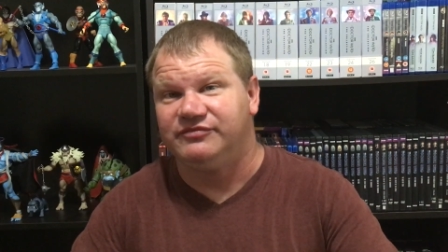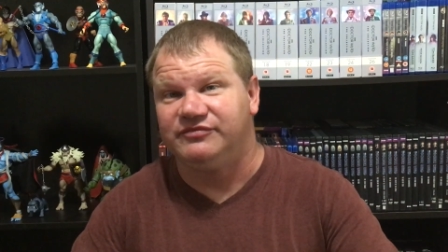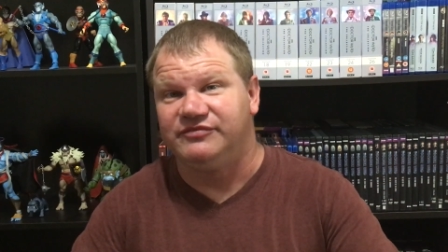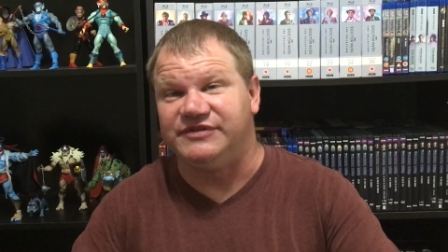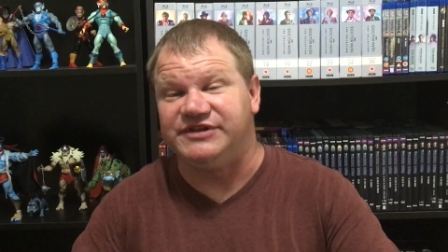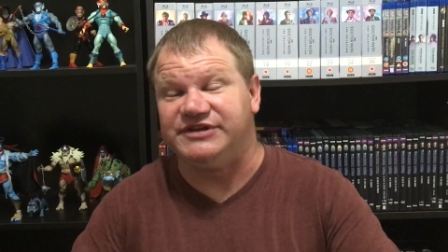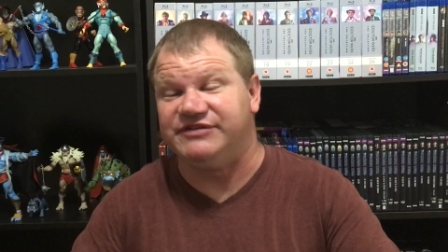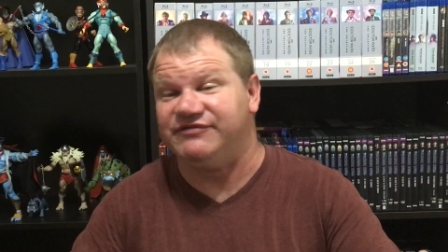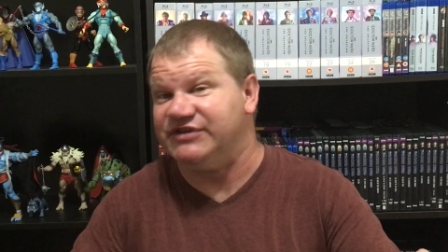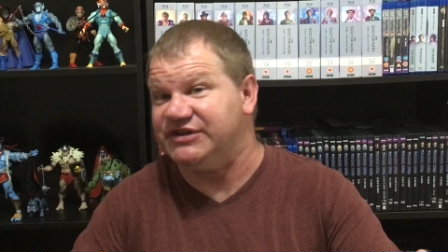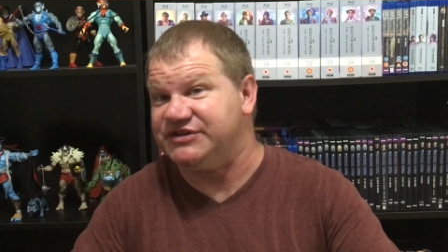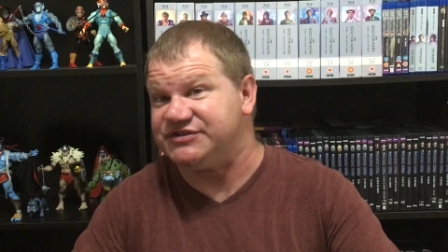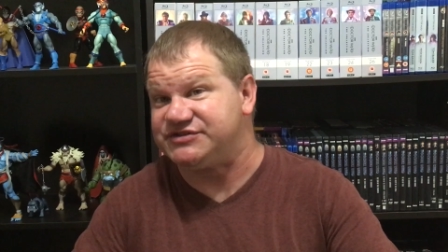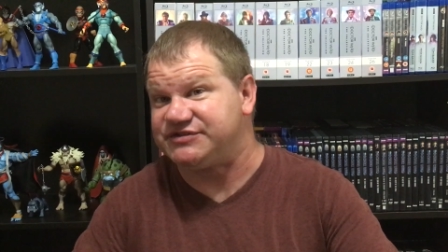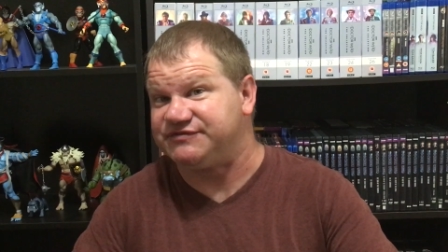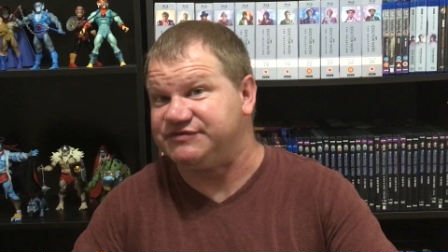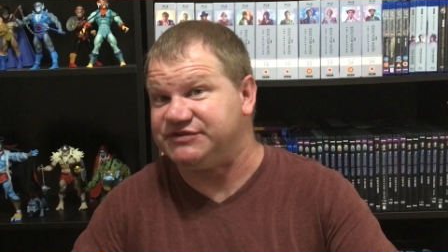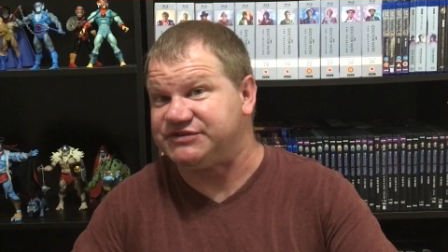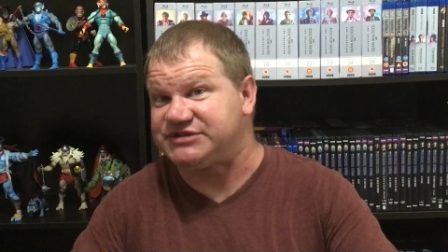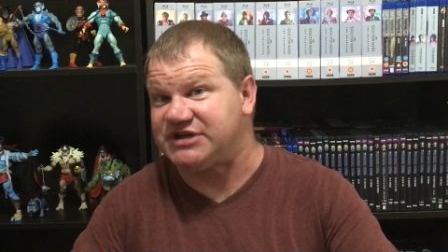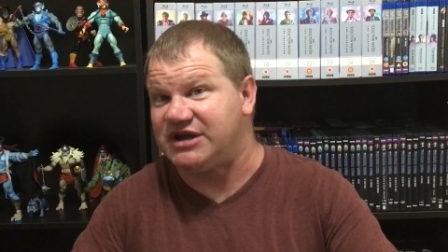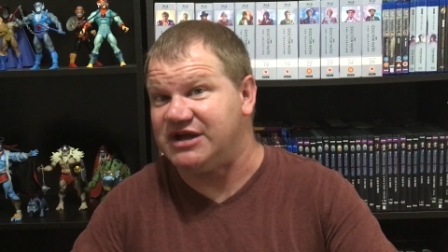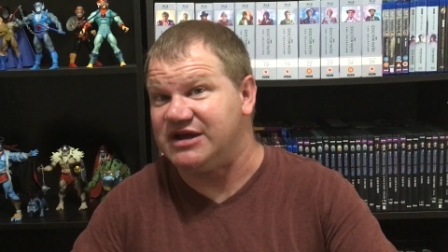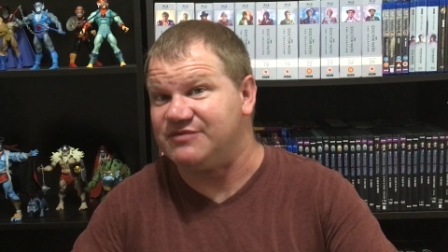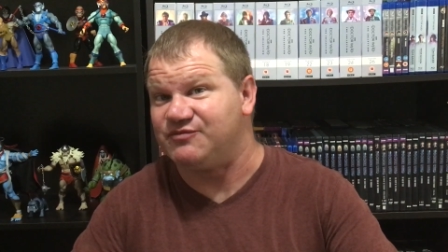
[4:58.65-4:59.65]
the events of the
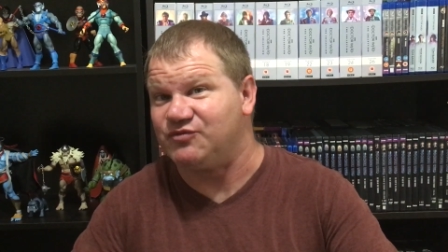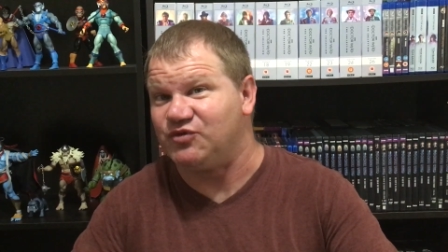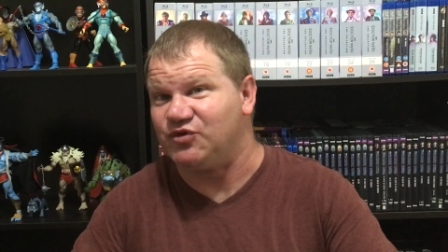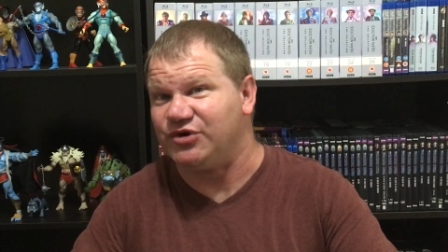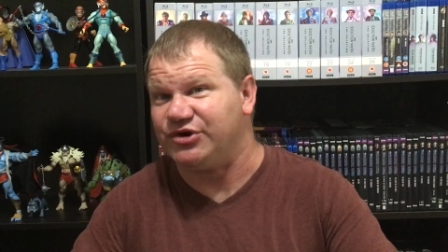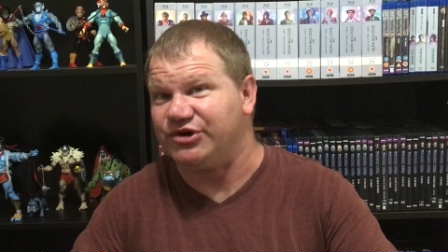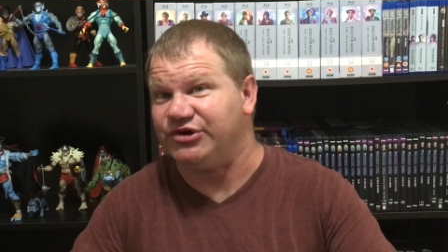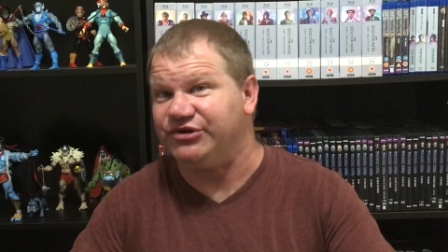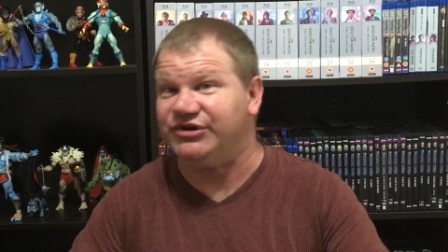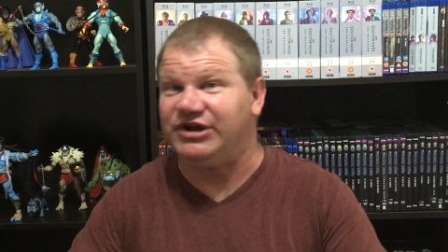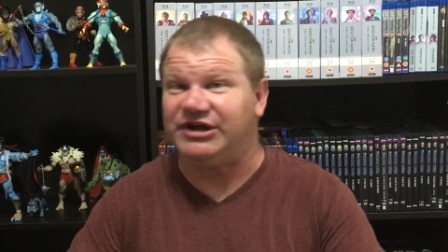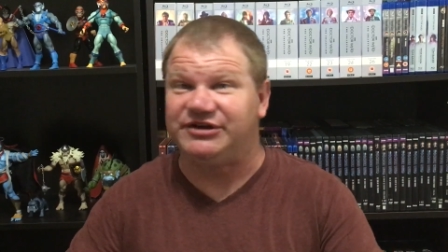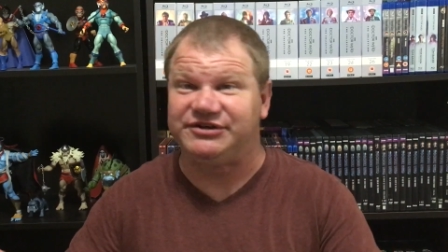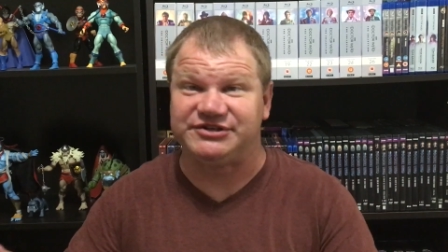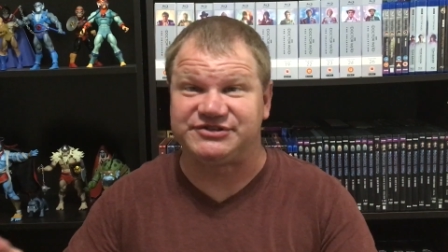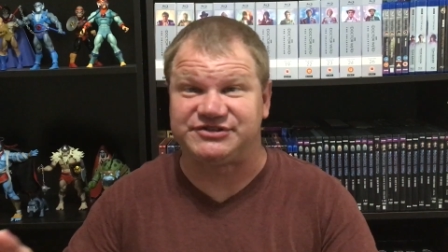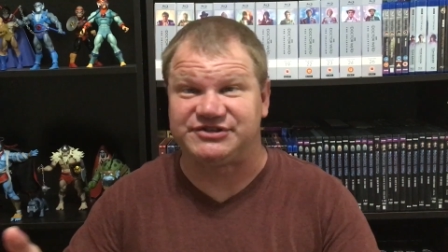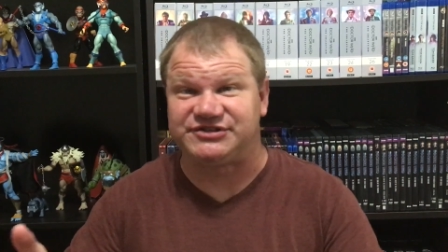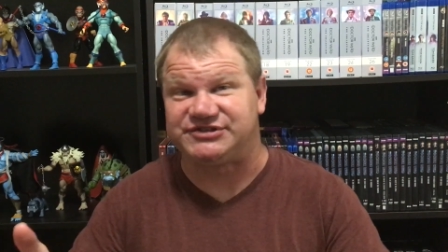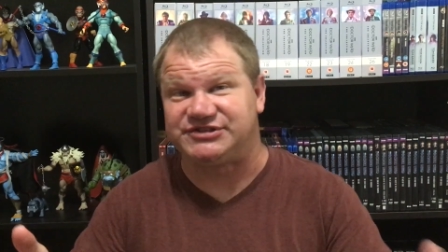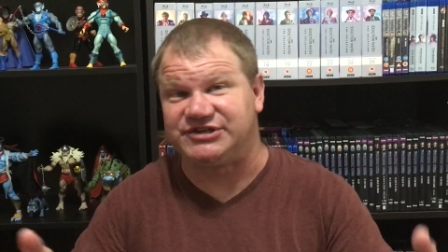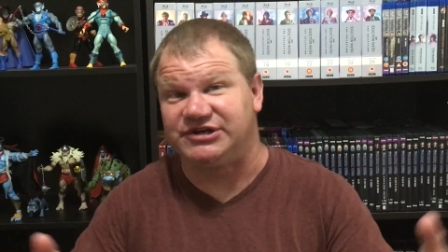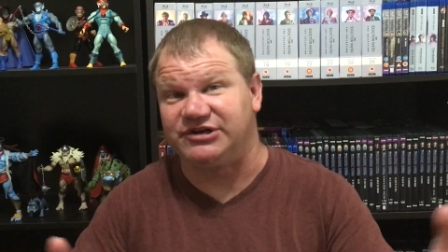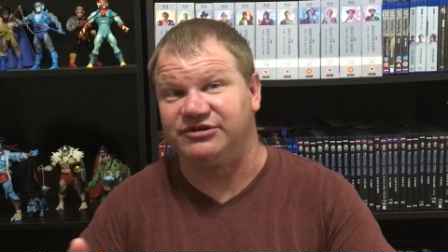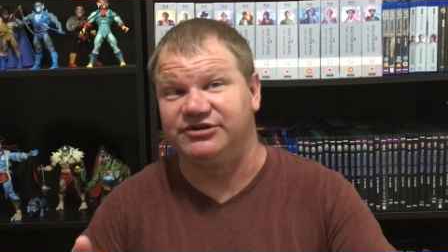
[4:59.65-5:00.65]
Time Warrior, not
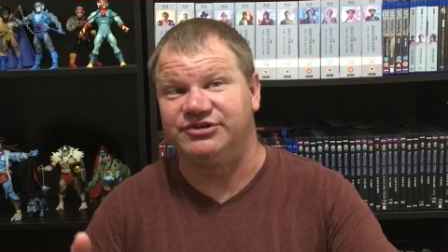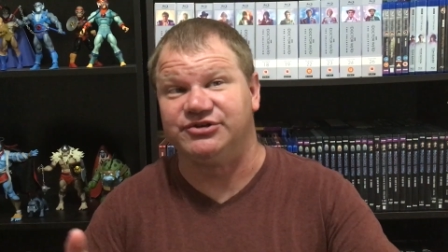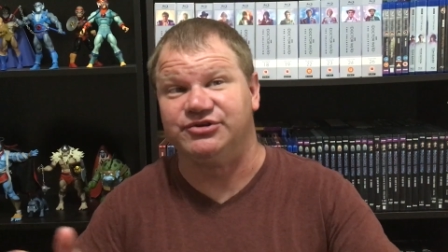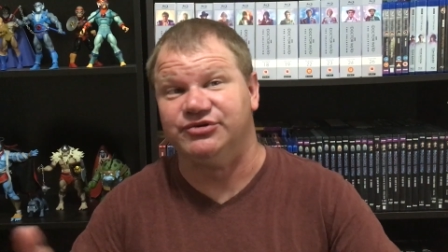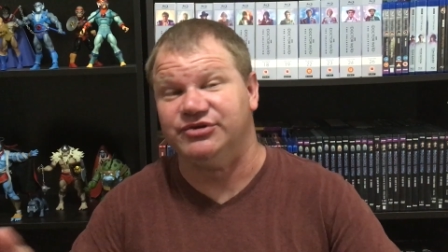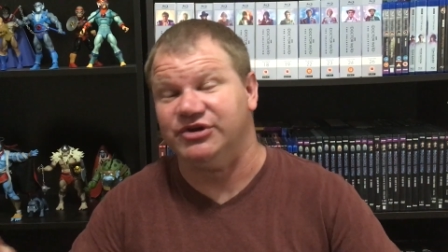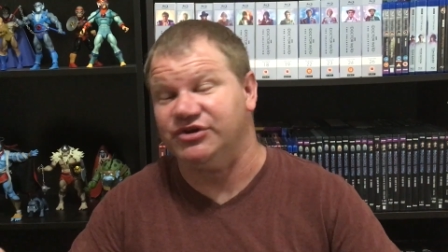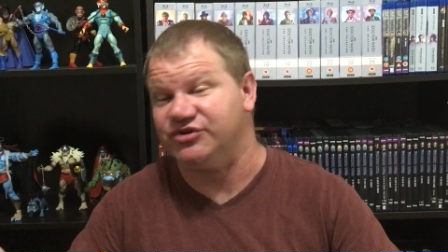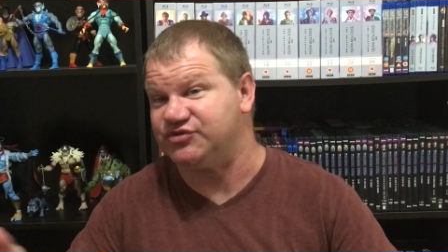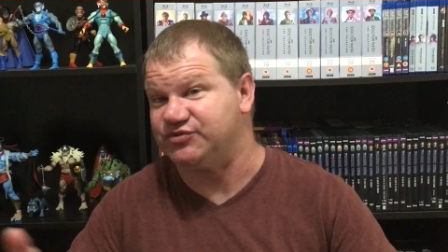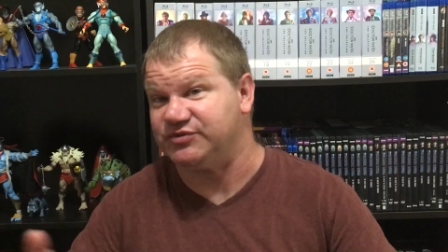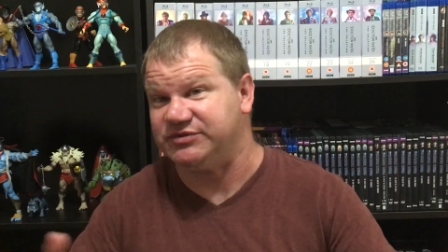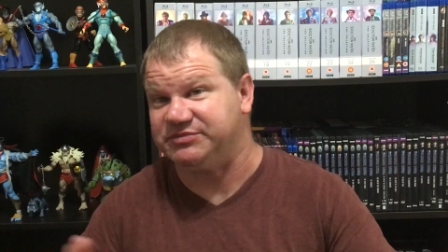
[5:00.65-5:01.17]
necessarily, who knows,